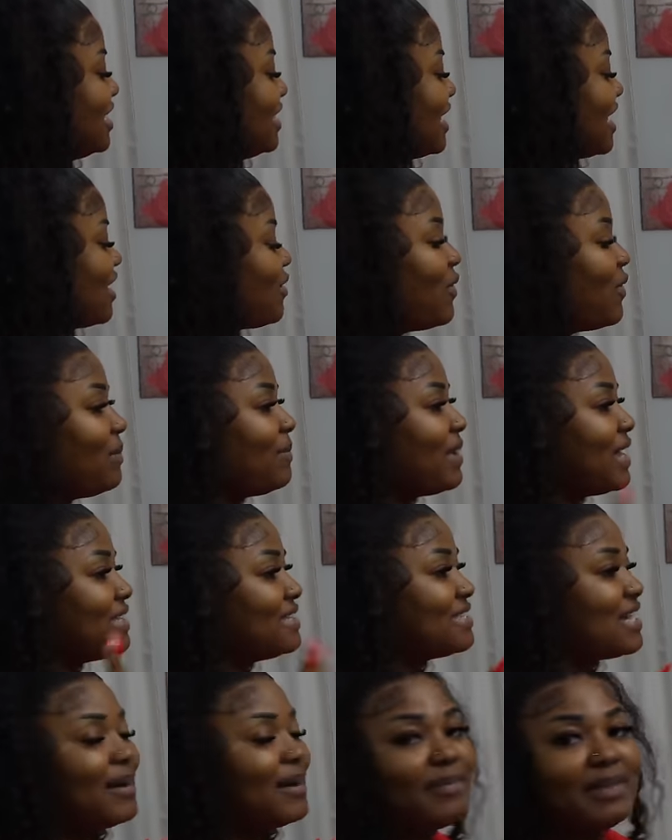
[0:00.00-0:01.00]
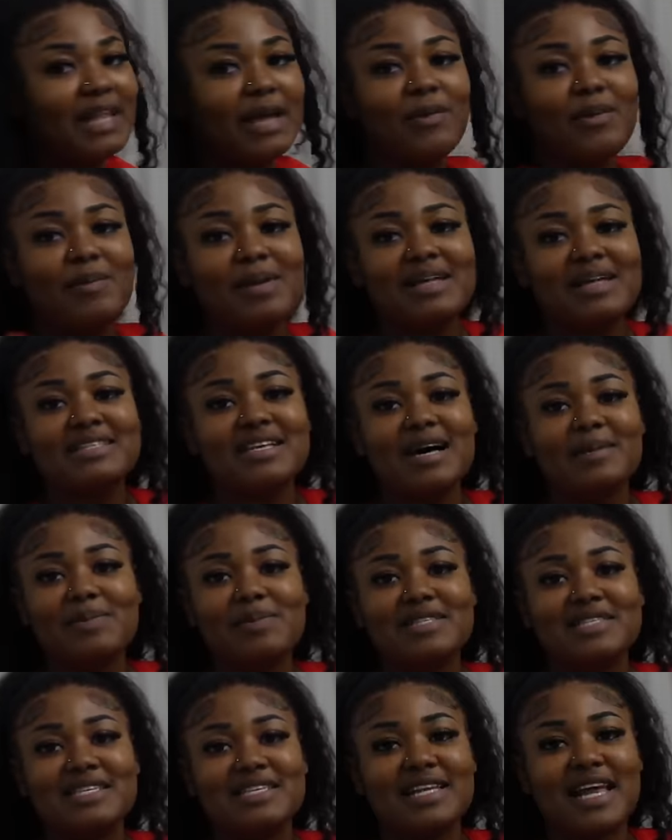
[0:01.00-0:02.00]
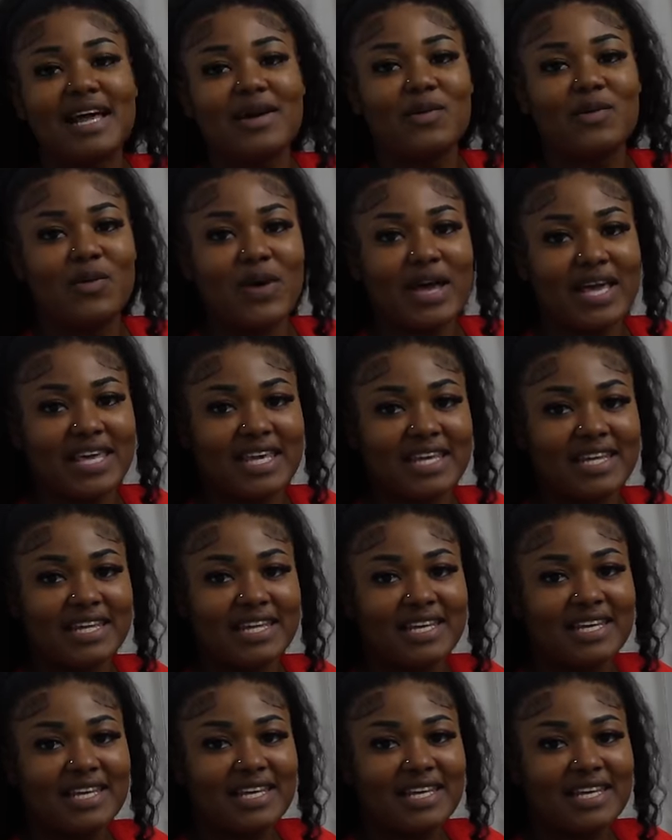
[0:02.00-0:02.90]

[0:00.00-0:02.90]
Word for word: like when my tap like when my tap isn't like working,